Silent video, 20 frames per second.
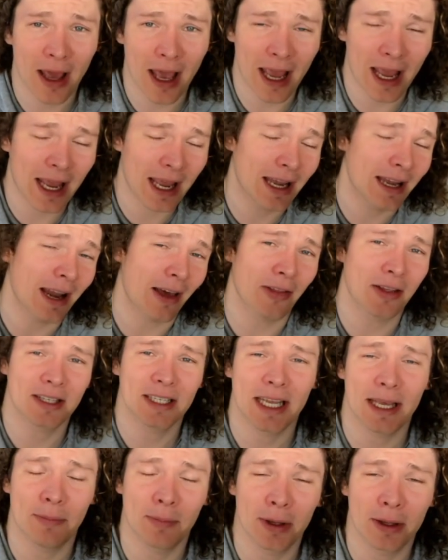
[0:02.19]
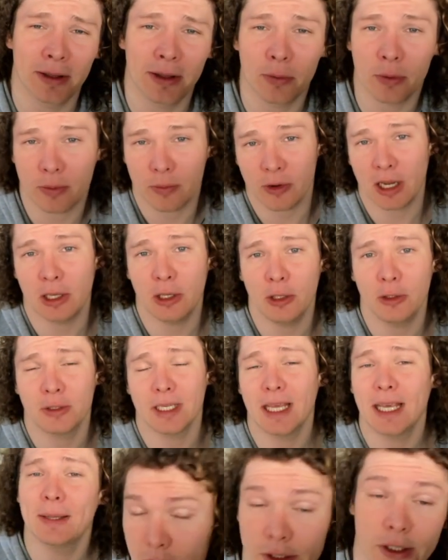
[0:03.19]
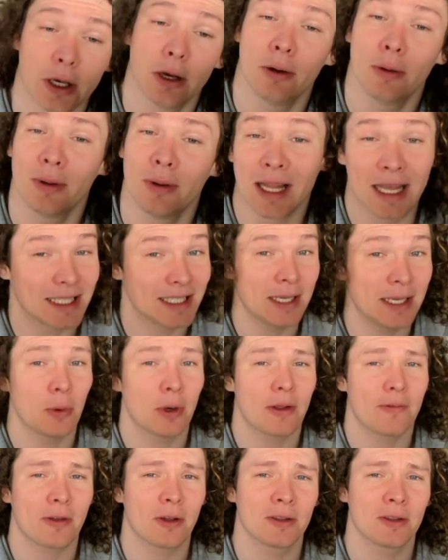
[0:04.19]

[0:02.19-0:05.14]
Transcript: another team builder with brand new team. So let's see what I've got